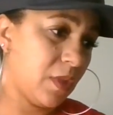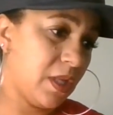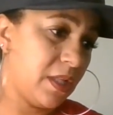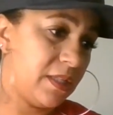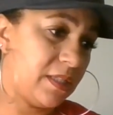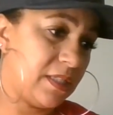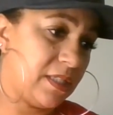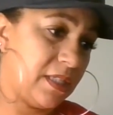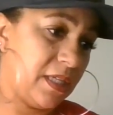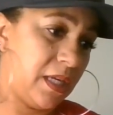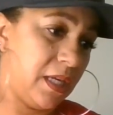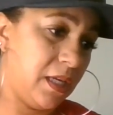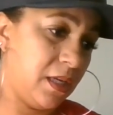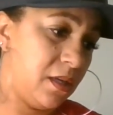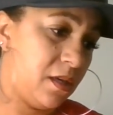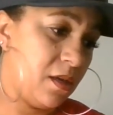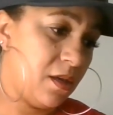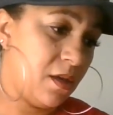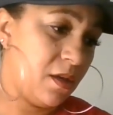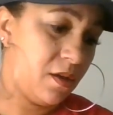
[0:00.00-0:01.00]
Let's see
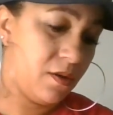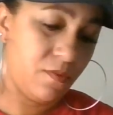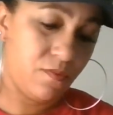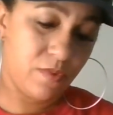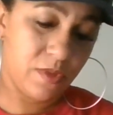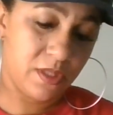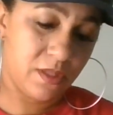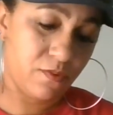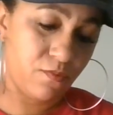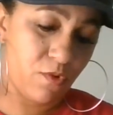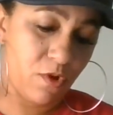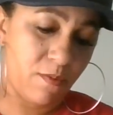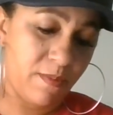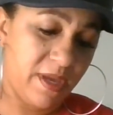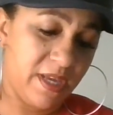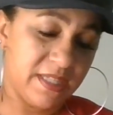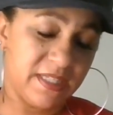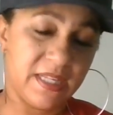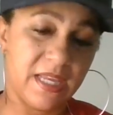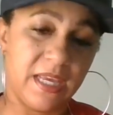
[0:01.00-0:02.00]
what the
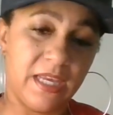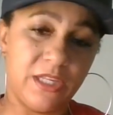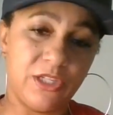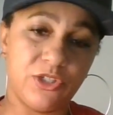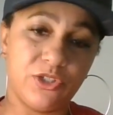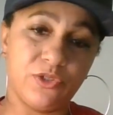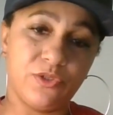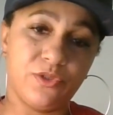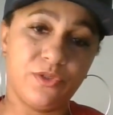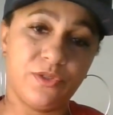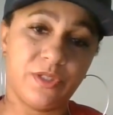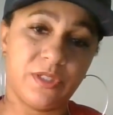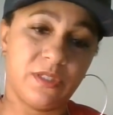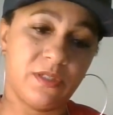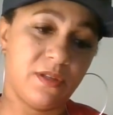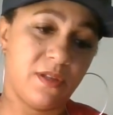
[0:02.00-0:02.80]
Romance Angels